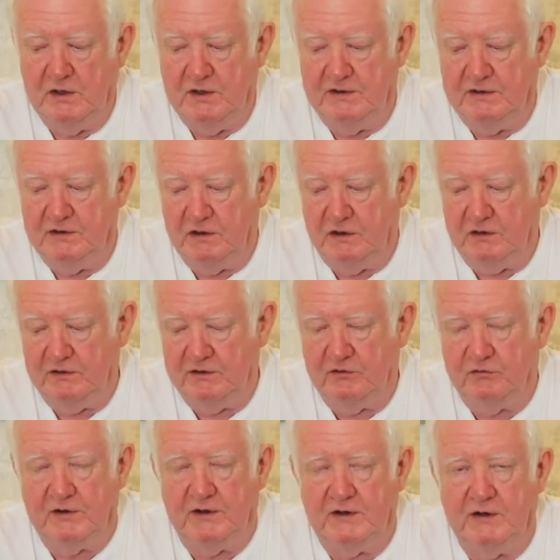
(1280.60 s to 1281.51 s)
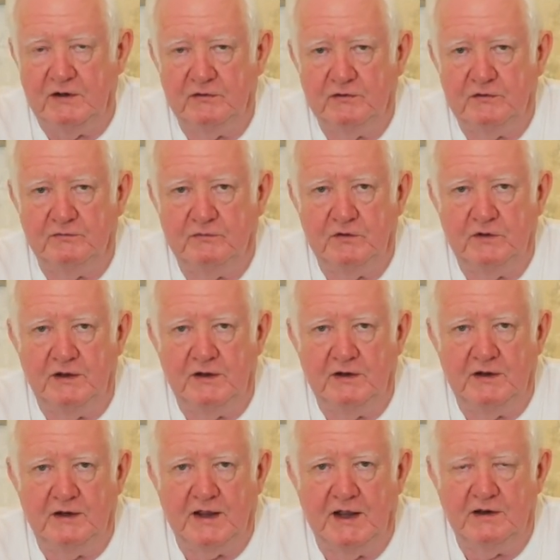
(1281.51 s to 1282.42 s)
None of these readings have
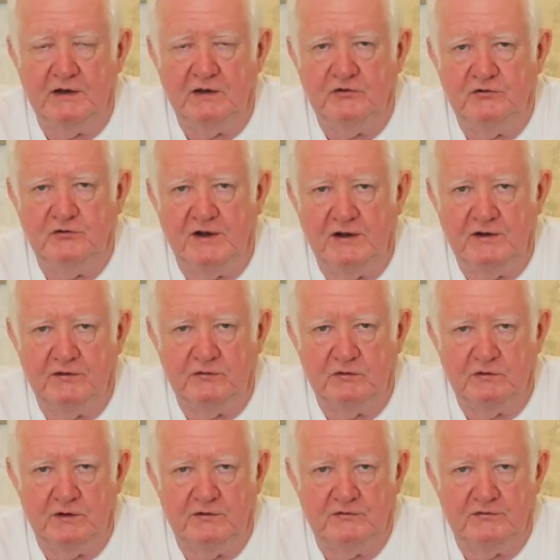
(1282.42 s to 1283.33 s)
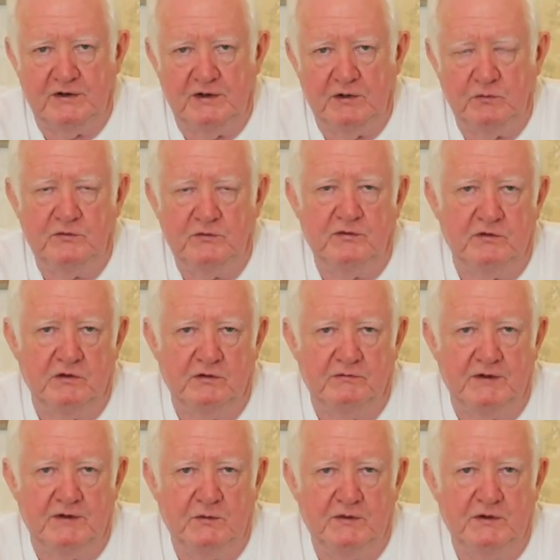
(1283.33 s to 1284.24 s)
indicated cheats or deceit, which is
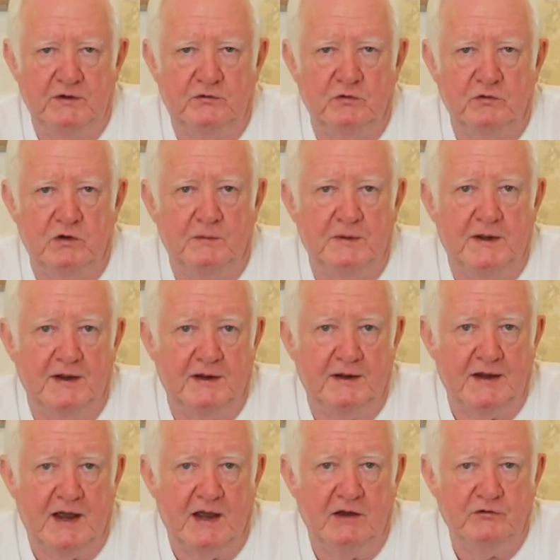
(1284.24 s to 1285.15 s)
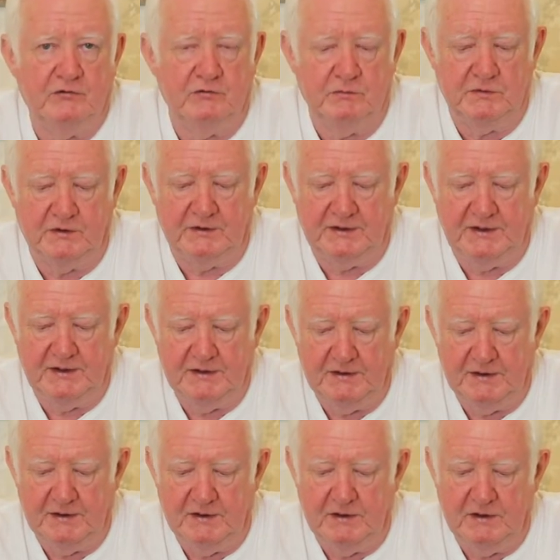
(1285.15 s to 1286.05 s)
lovely when you're talking about cash and money,
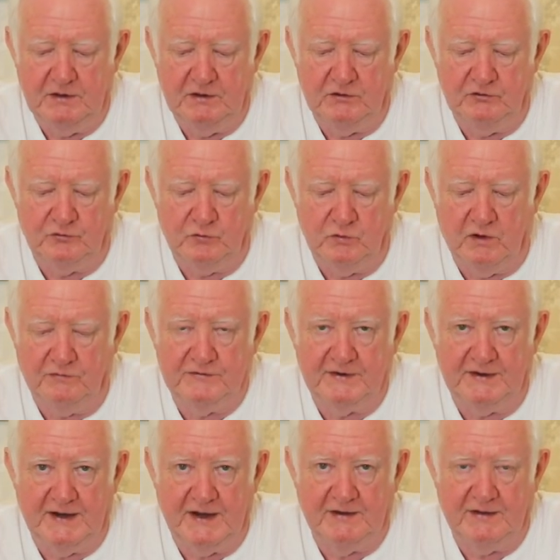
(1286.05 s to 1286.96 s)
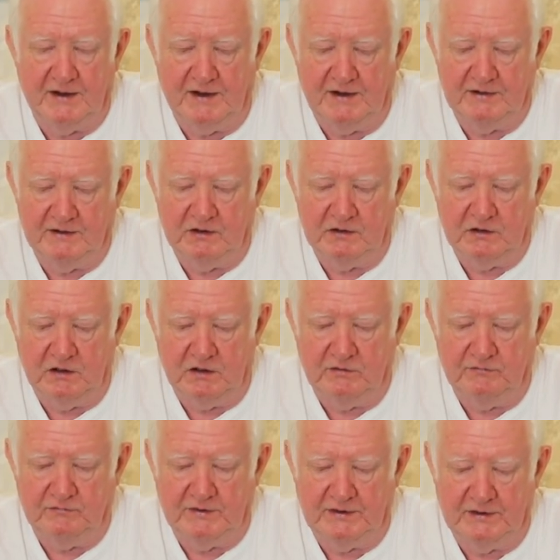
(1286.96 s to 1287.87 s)
because you often get that in that
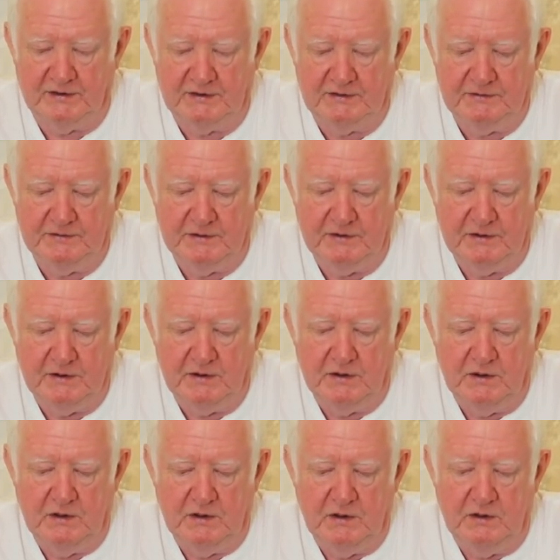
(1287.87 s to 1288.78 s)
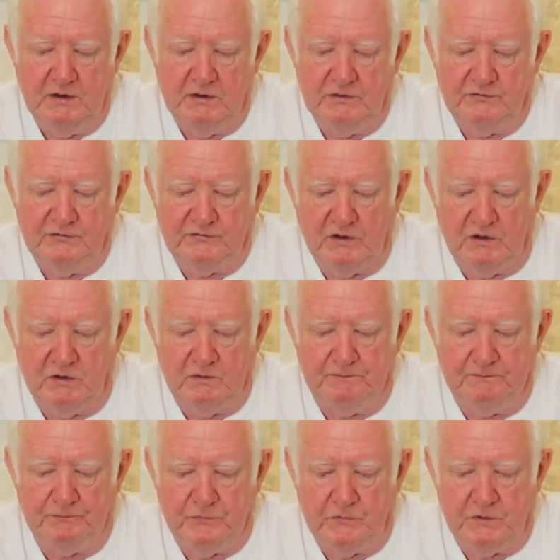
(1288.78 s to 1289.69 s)
kind of reading.
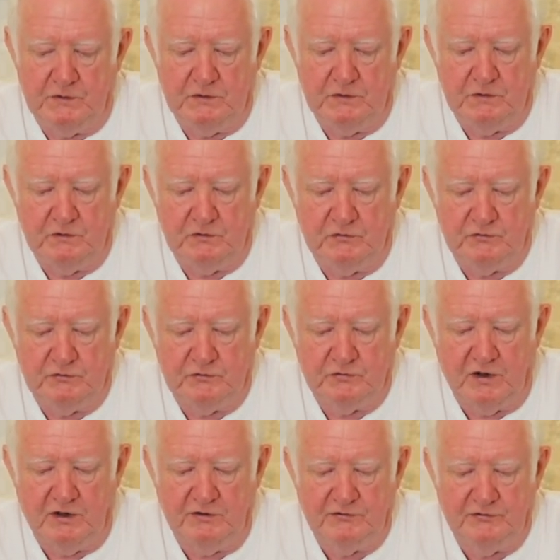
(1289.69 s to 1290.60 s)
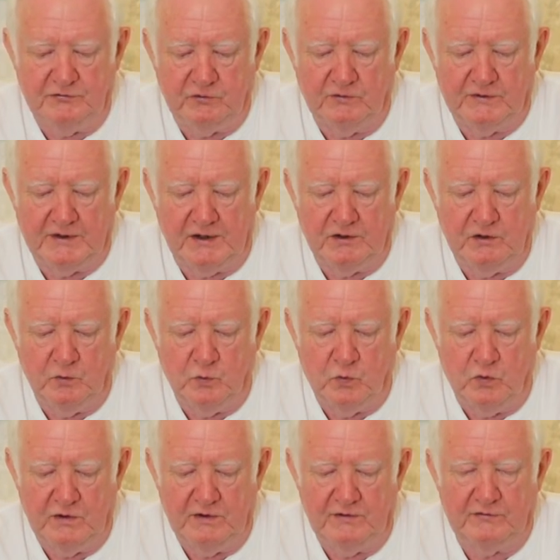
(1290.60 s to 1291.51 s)
So try to sort out your
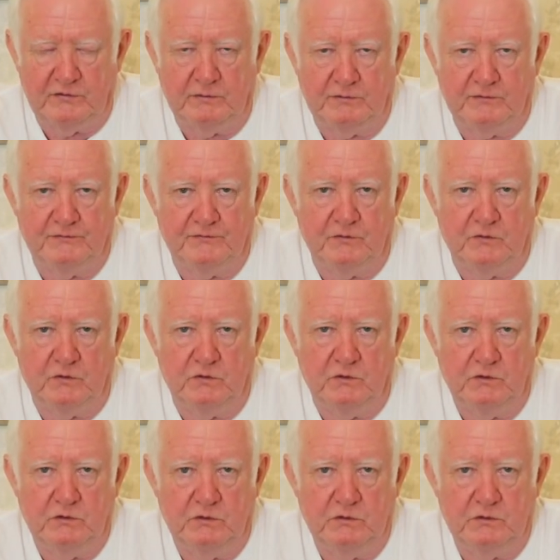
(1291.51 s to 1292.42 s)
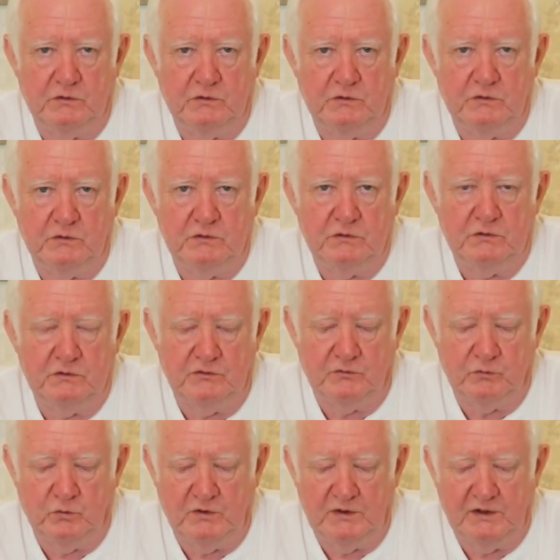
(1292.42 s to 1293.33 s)
worries, number 4,
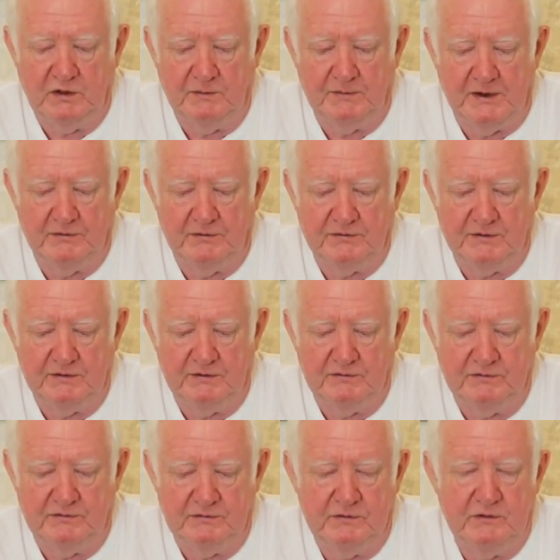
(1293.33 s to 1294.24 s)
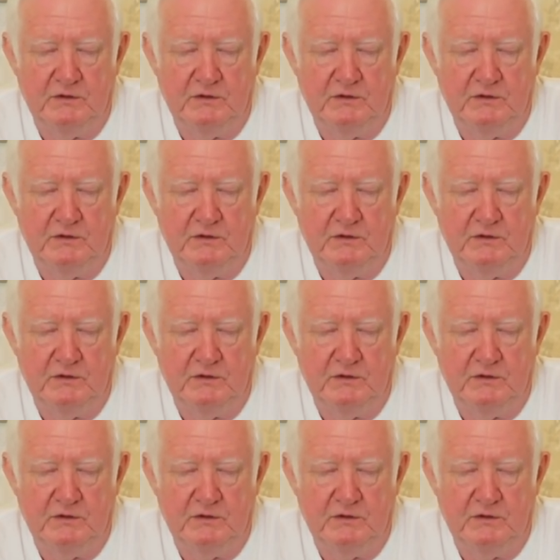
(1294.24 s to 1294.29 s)
because worrying about things